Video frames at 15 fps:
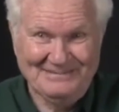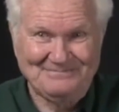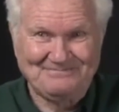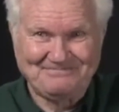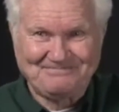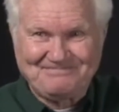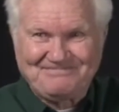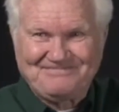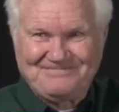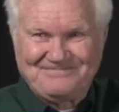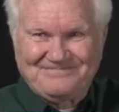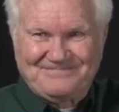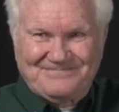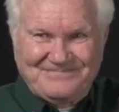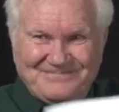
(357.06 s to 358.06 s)

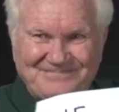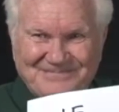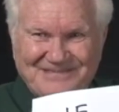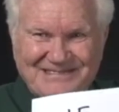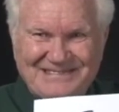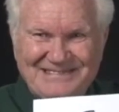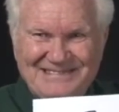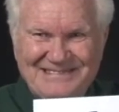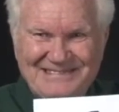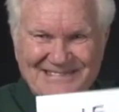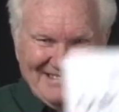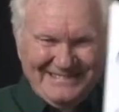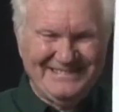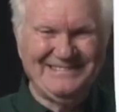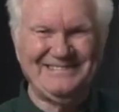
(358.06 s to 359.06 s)

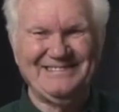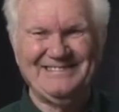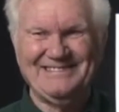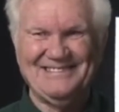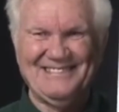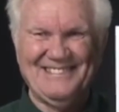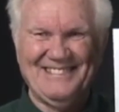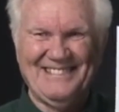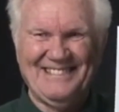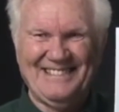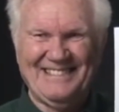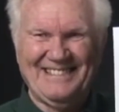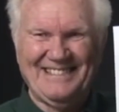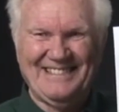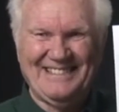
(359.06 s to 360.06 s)

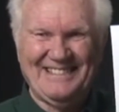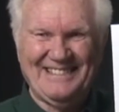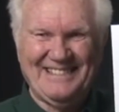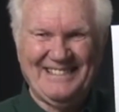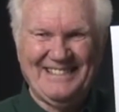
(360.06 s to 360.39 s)
(no one is talking)